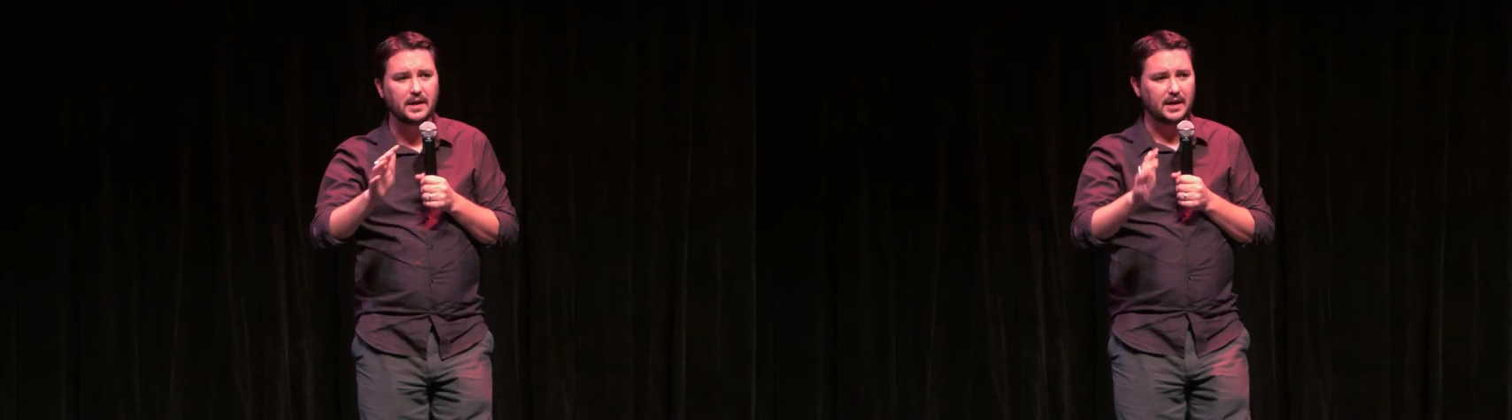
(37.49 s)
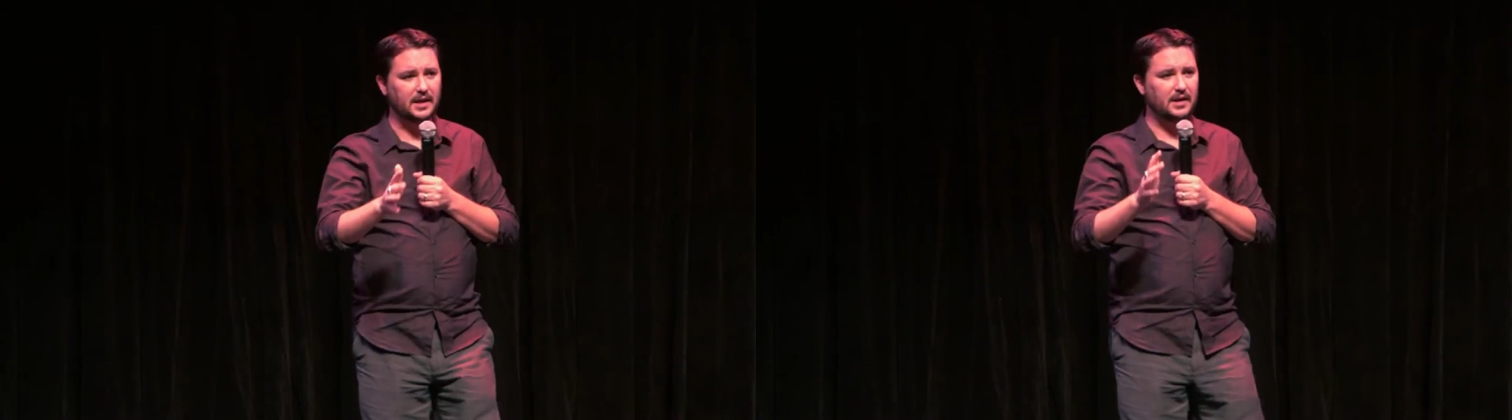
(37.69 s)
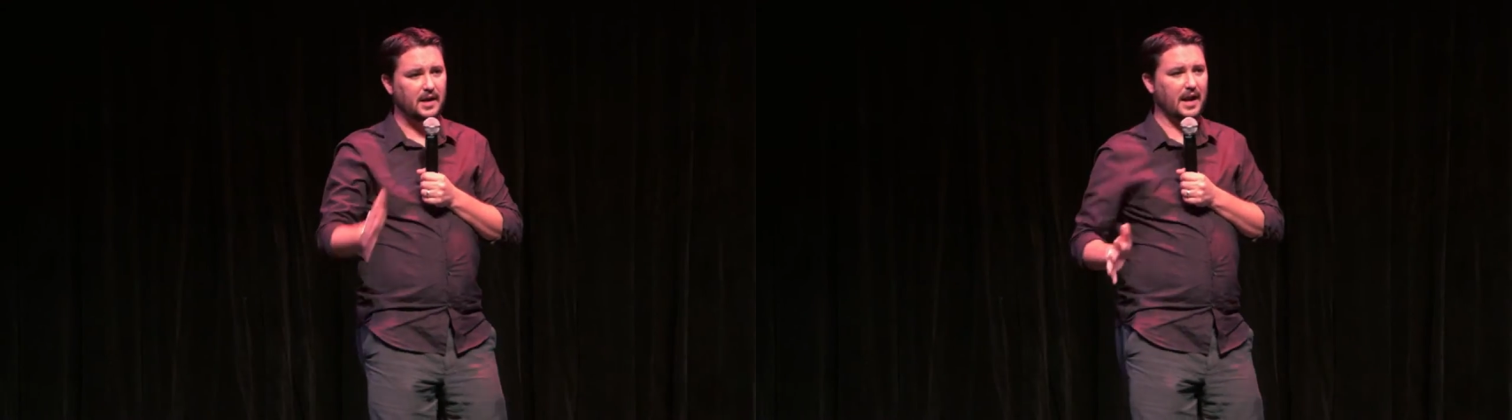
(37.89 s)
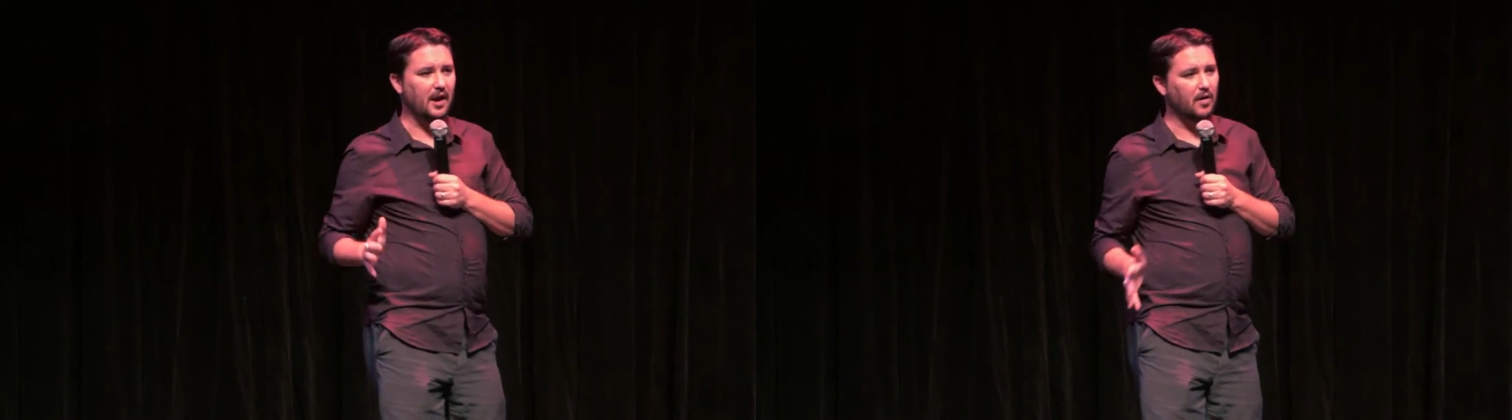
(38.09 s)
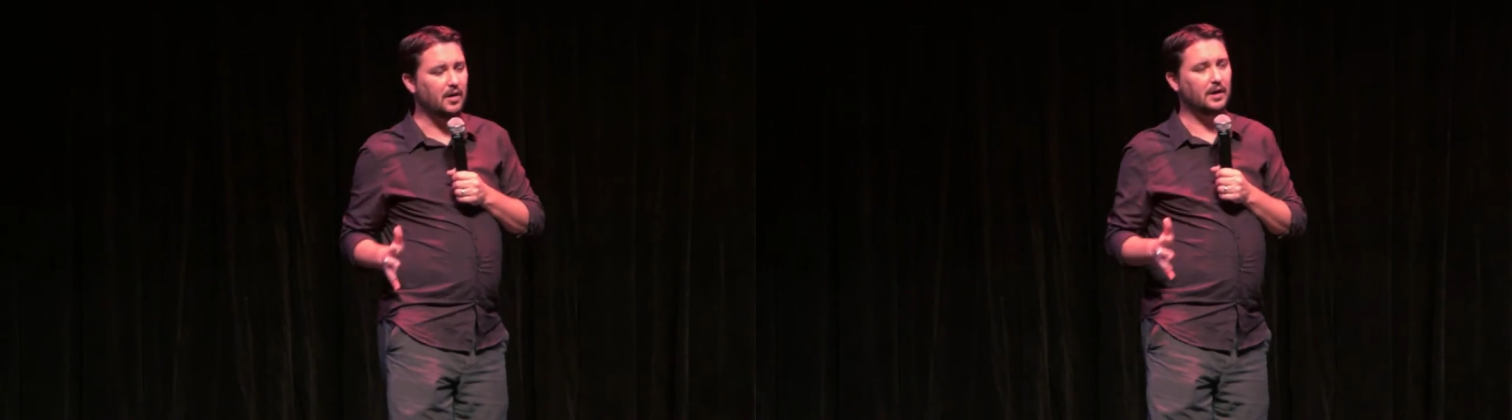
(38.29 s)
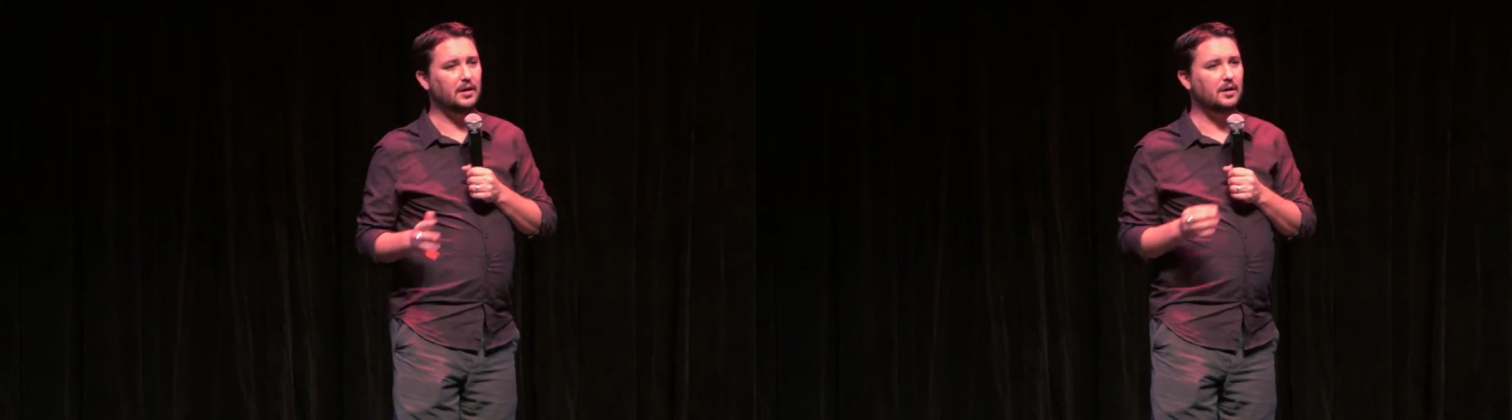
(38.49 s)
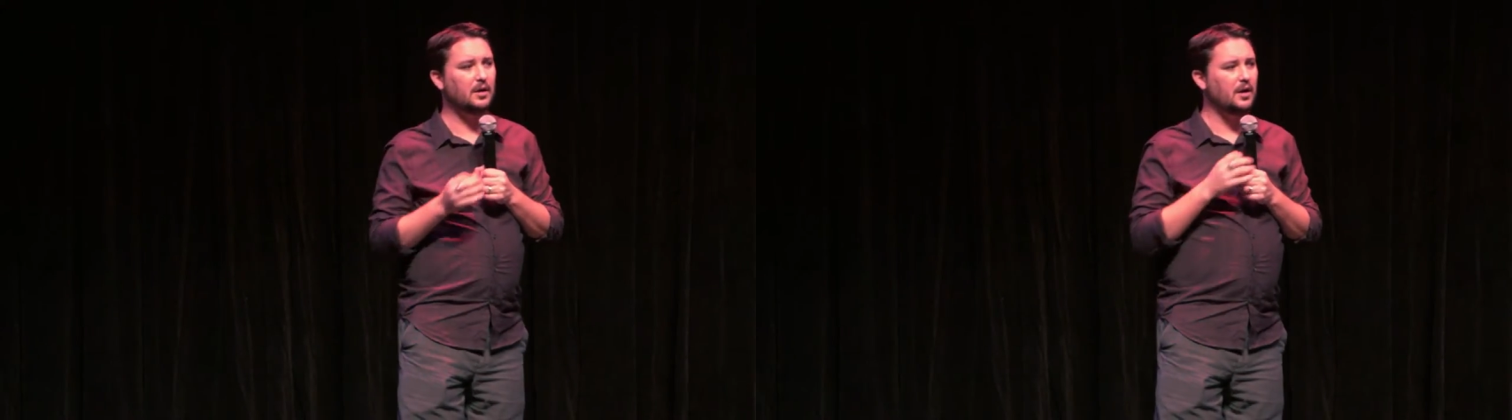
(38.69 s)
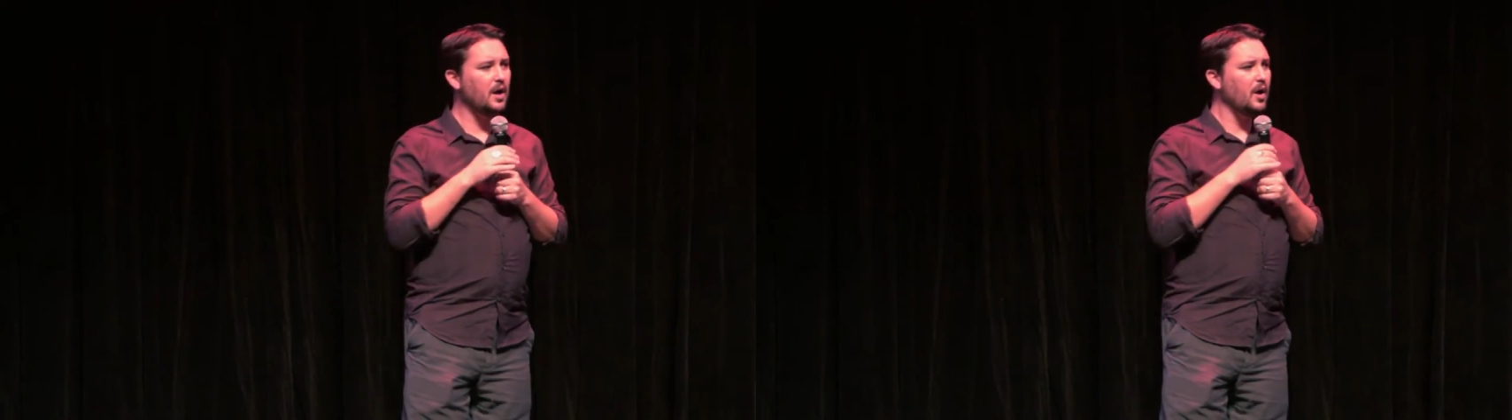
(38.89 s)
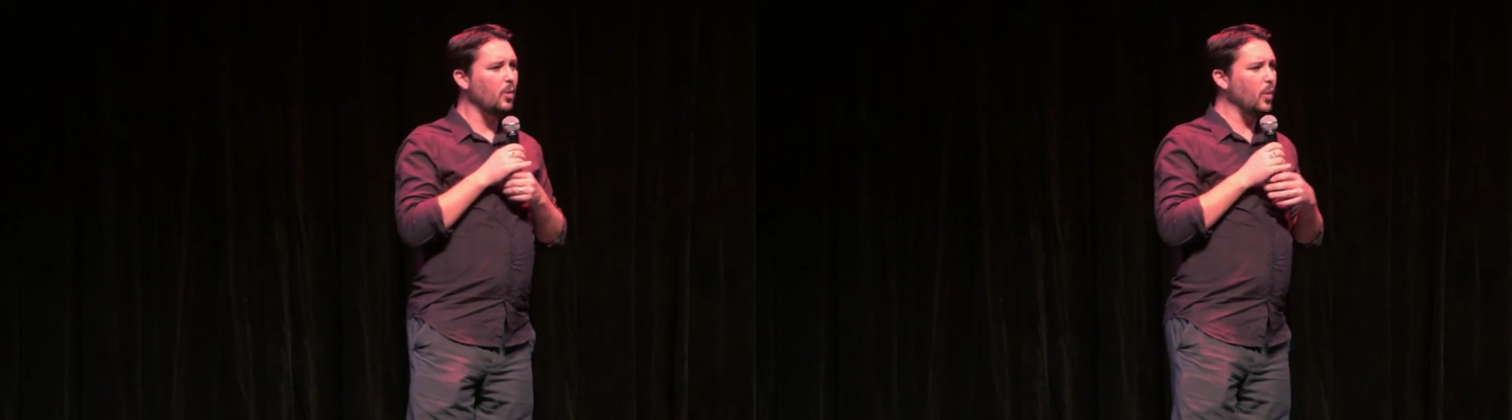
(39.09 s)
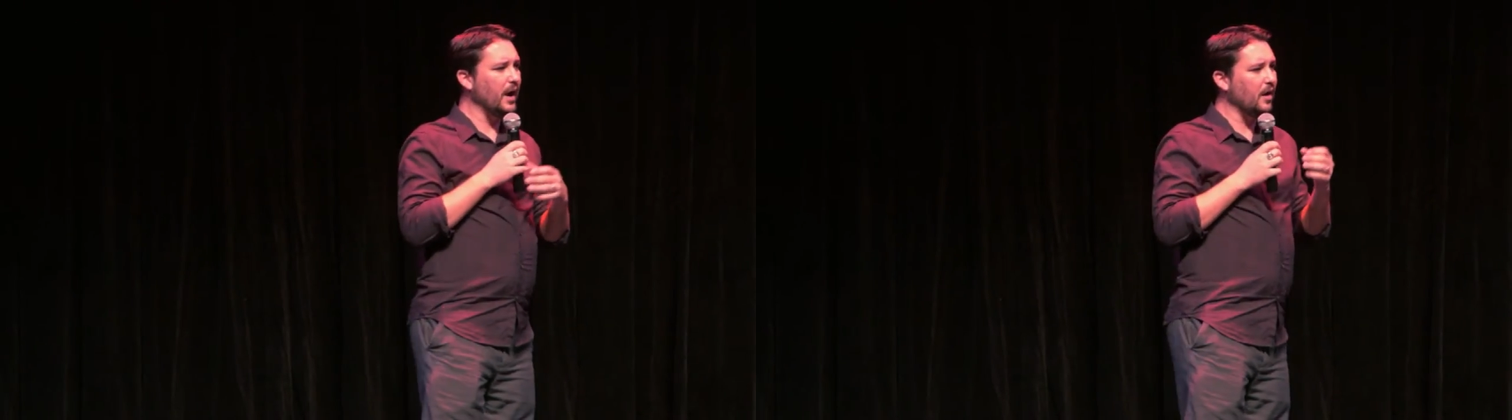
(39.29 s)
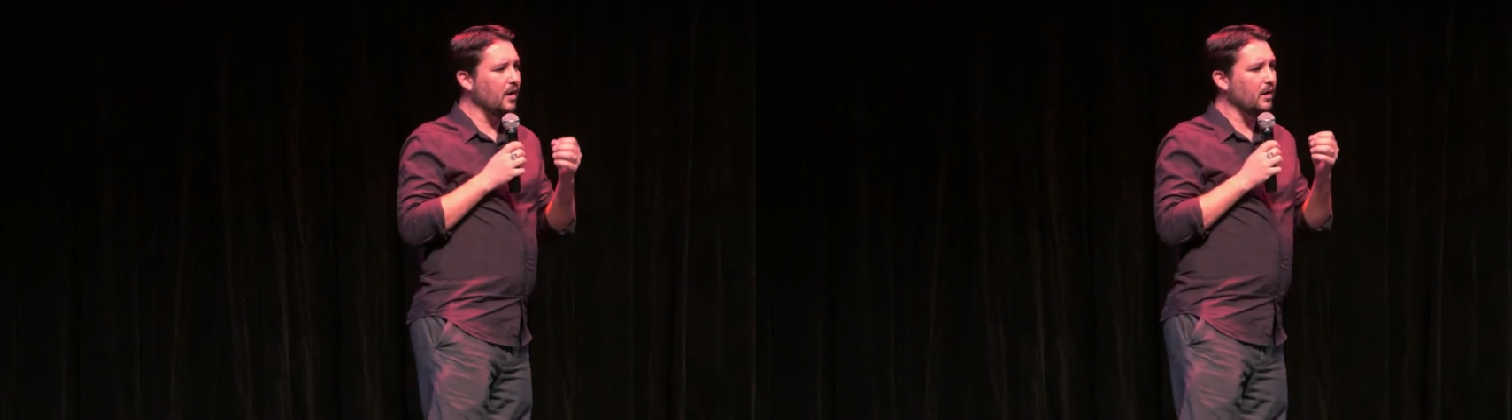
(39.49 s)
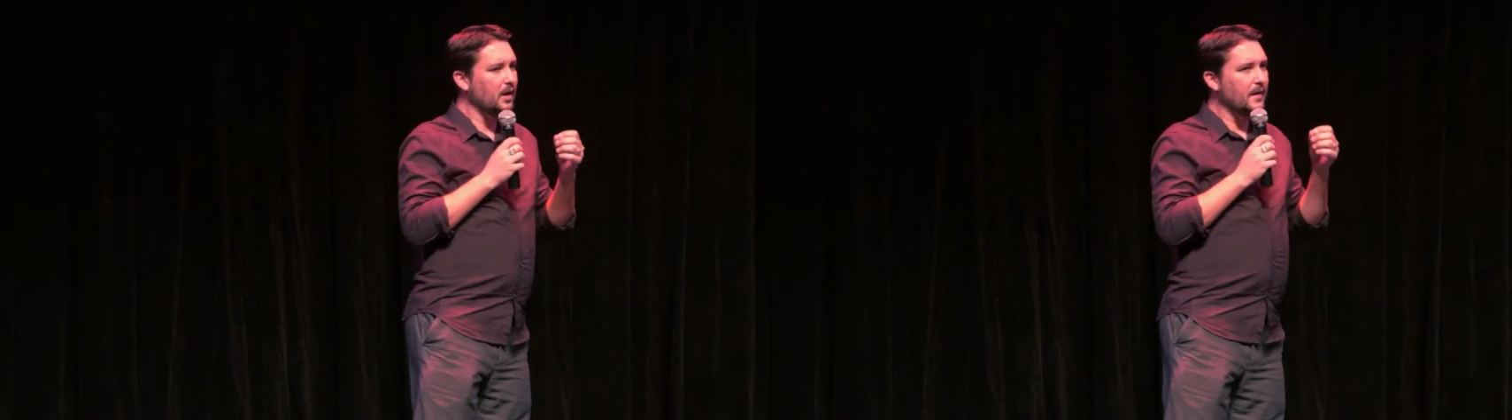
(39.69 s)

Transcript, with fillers: in an era where